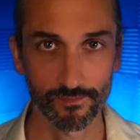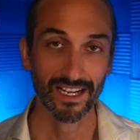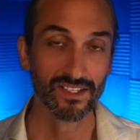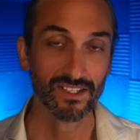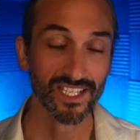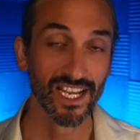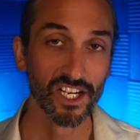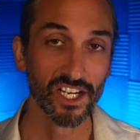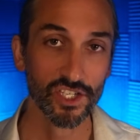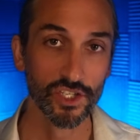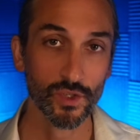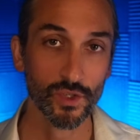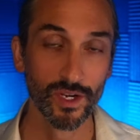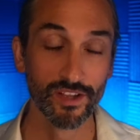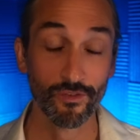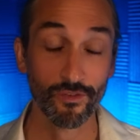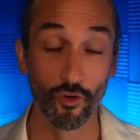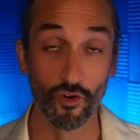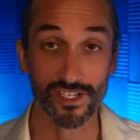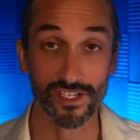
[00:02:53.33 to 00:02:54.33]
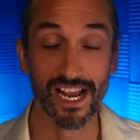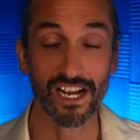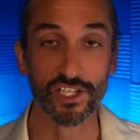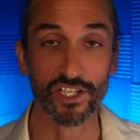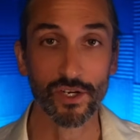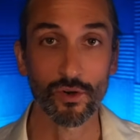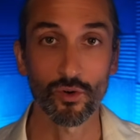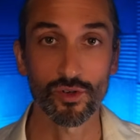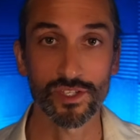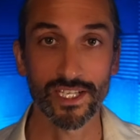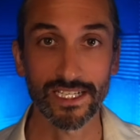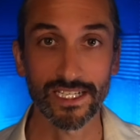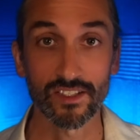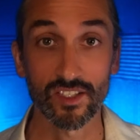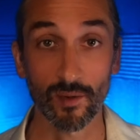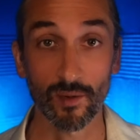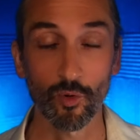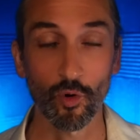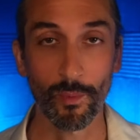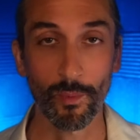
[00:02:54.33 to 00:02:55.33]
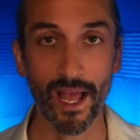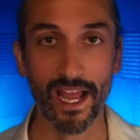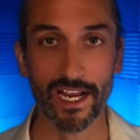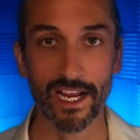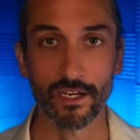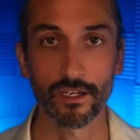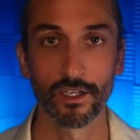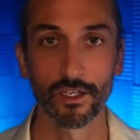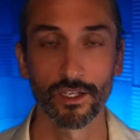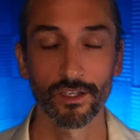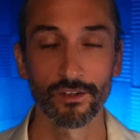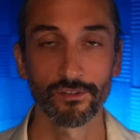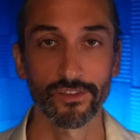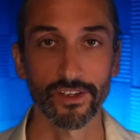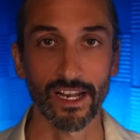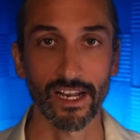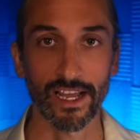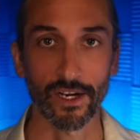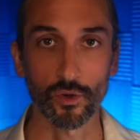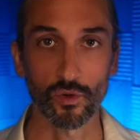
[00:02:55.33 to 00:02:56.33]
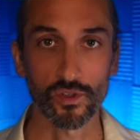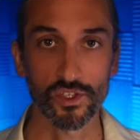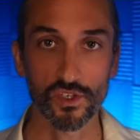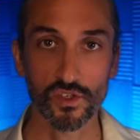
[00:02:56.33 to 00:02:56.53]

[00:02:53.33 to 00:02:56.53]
Now, Section 24 is actually causing double pain for landlords,